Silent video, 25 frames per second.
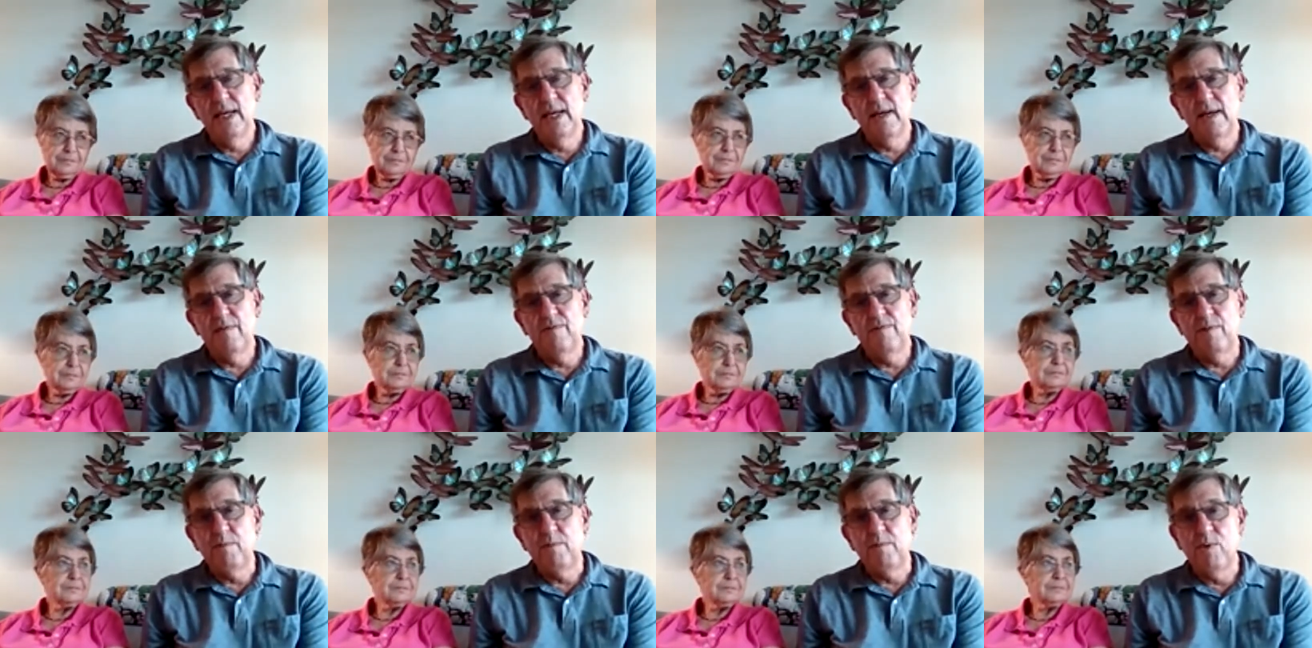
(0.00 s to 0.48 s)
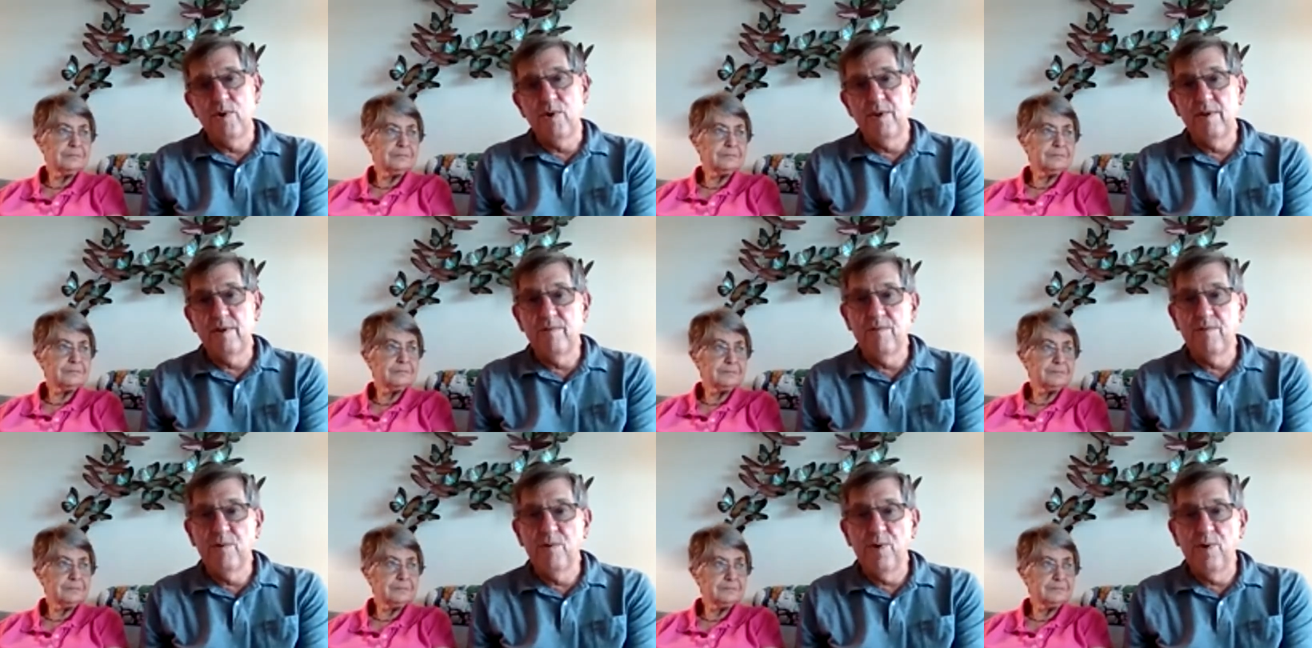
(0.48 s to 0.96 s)
Speaker 1: uh, for
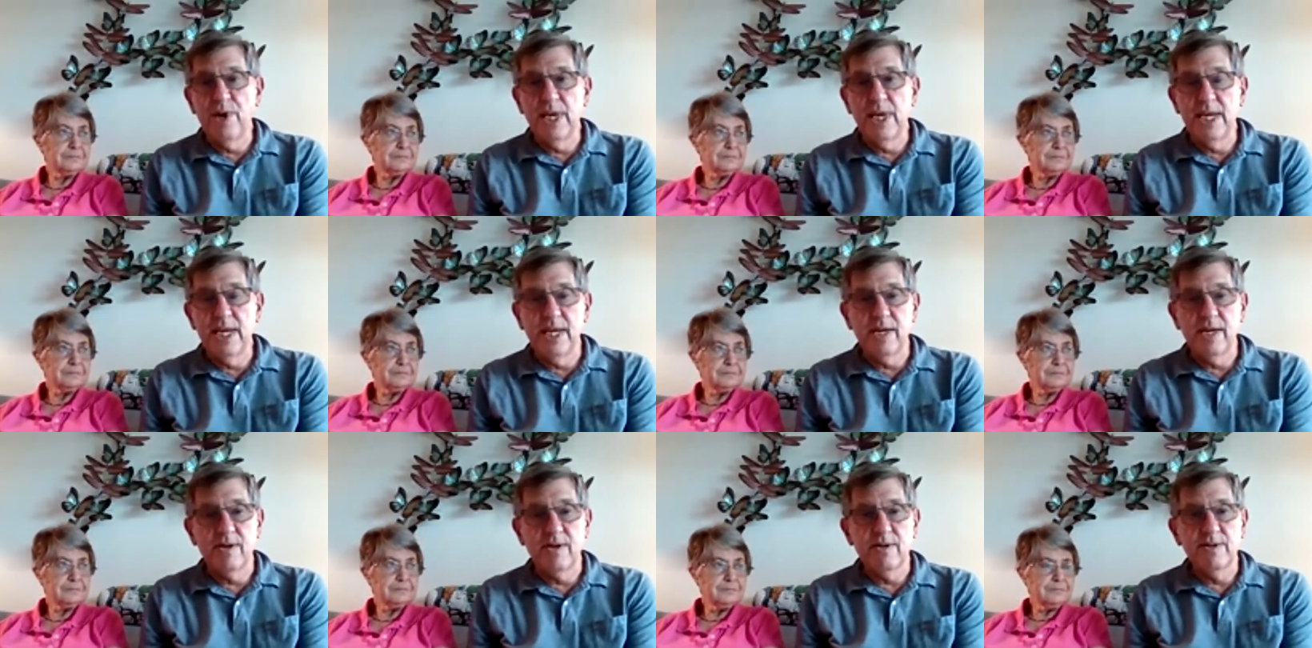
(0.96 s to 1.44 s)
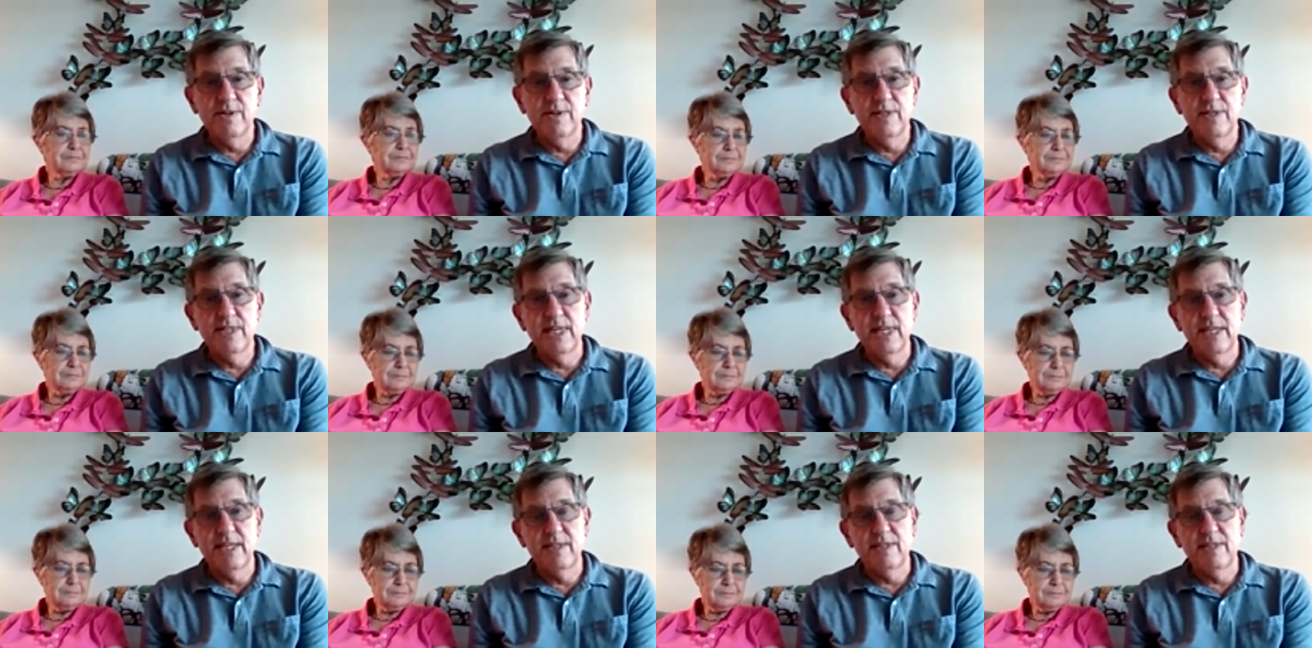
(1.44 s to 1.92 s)
more than 40
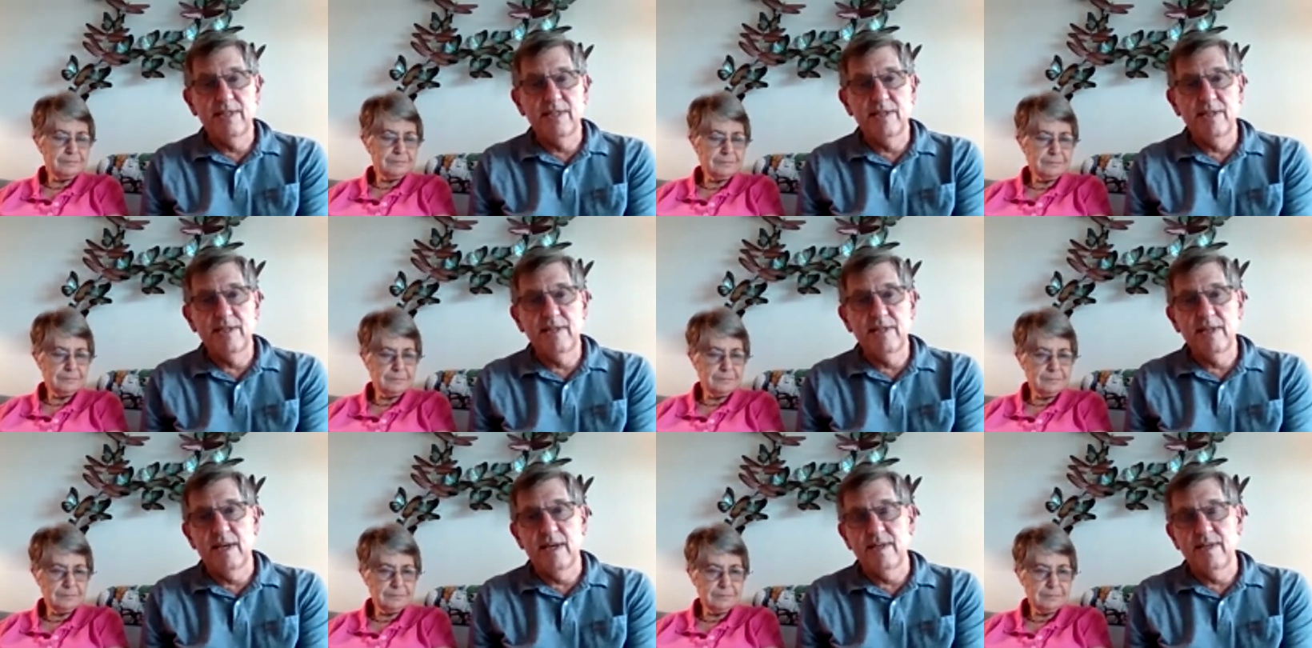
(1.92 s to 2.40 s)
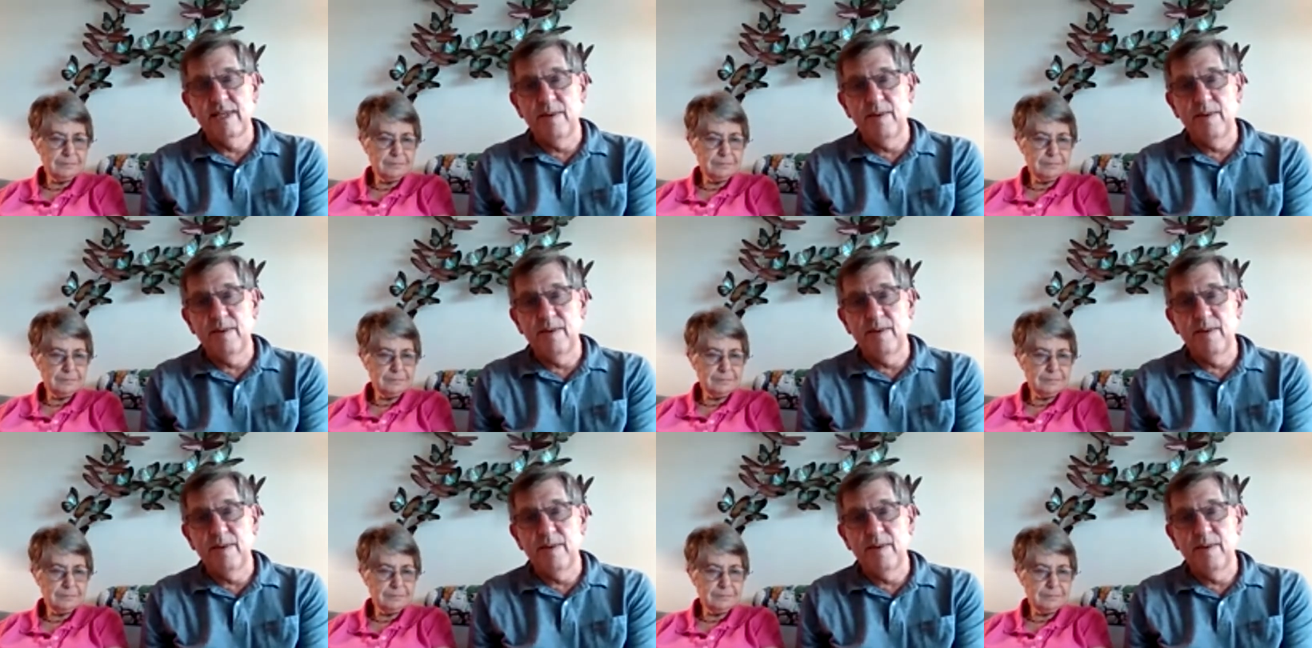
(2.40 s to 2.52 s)
years, since uh,